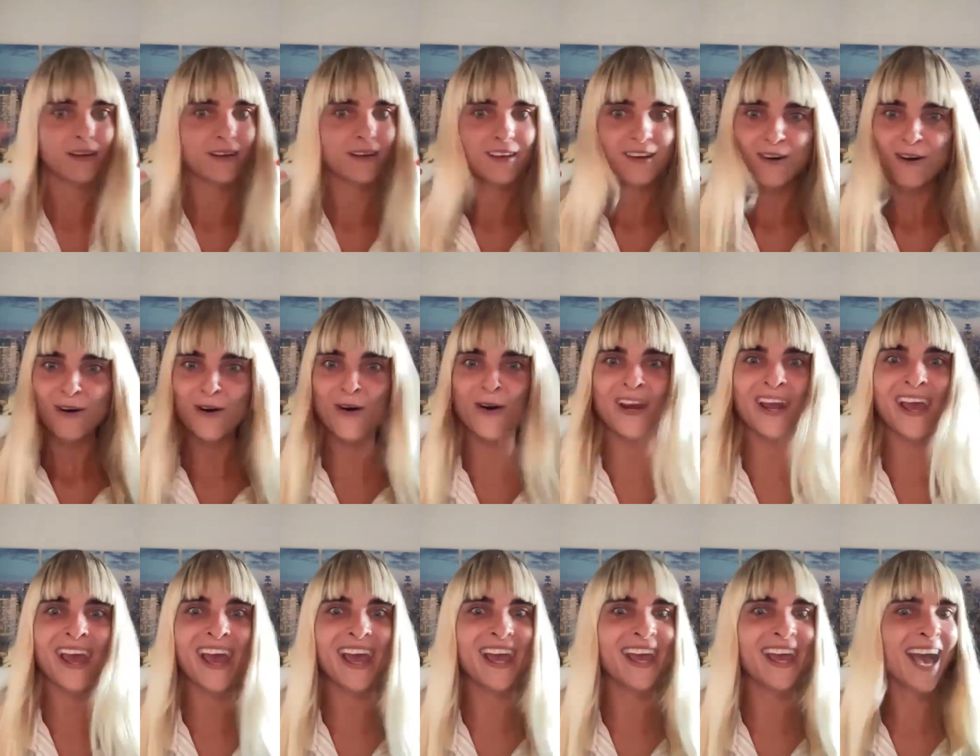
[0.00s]

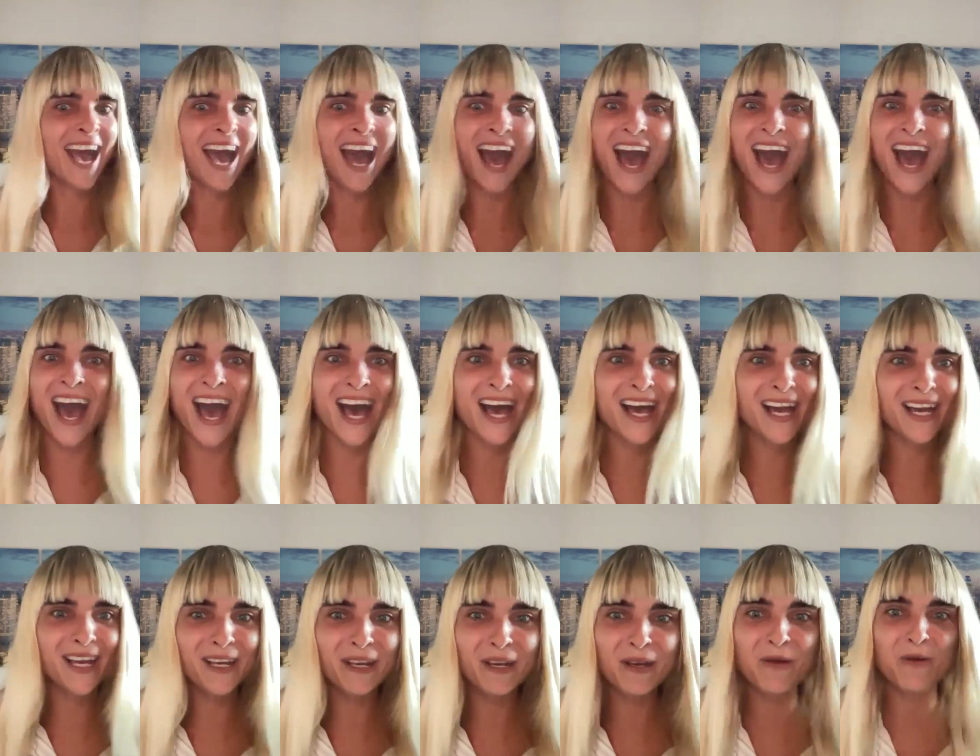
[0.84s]
okay,
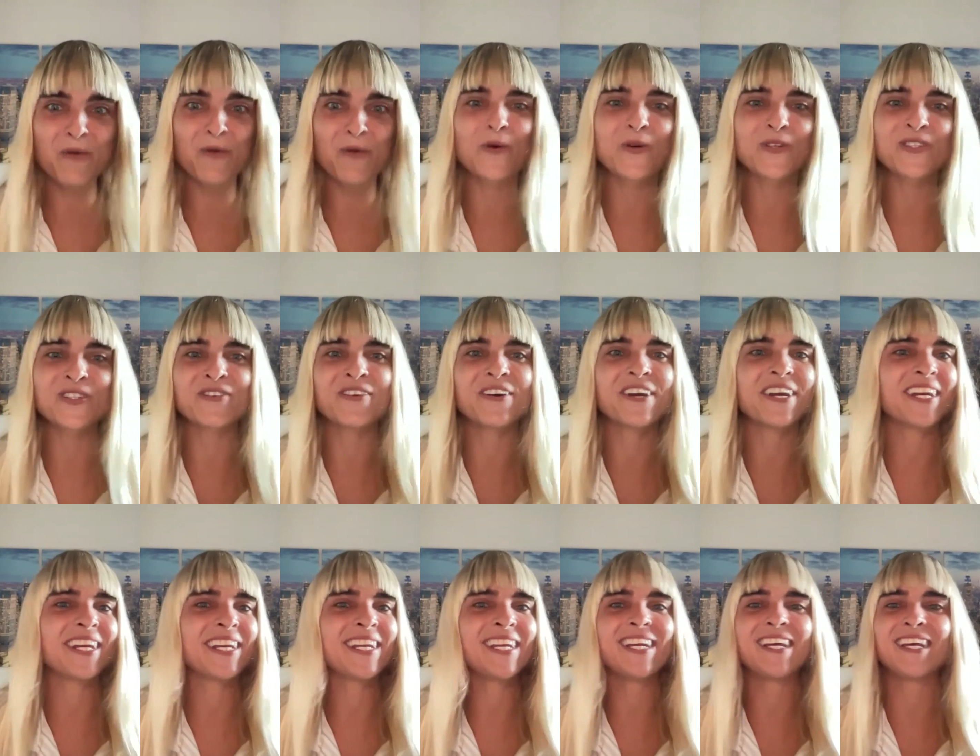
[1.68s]
I was
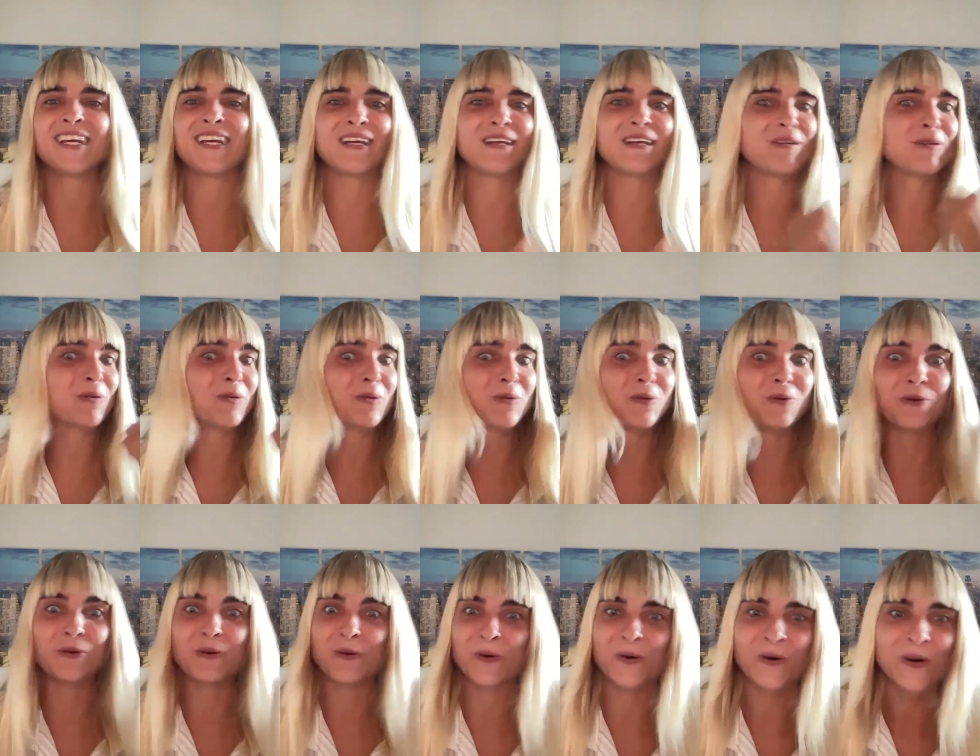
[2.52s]
ready
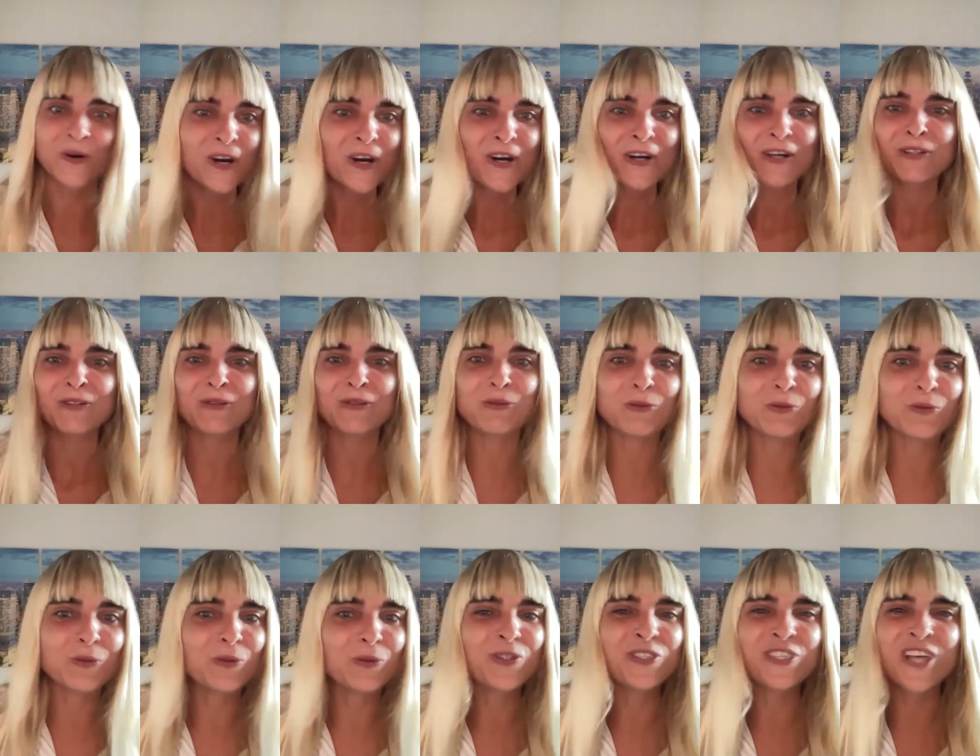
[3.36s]
to
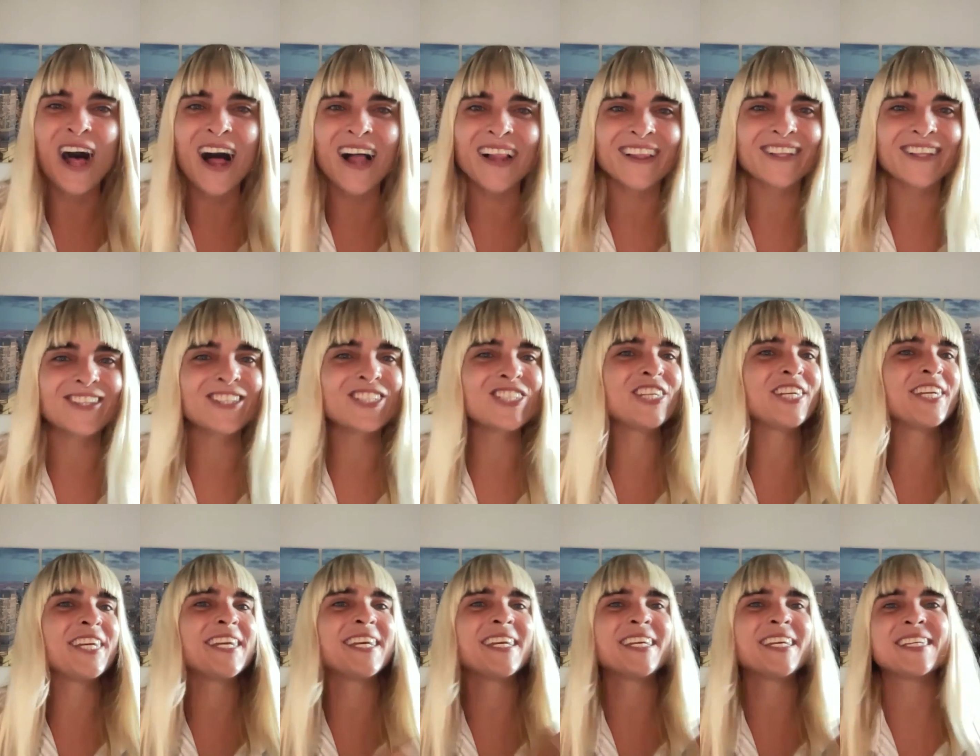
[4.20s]
do
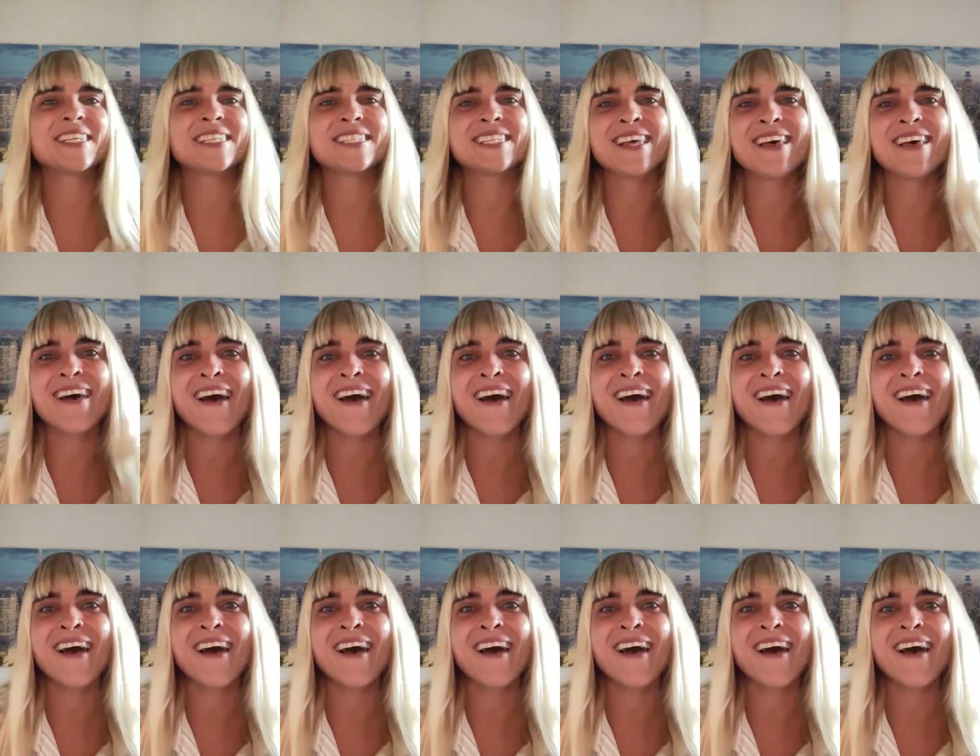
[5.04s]
challenges,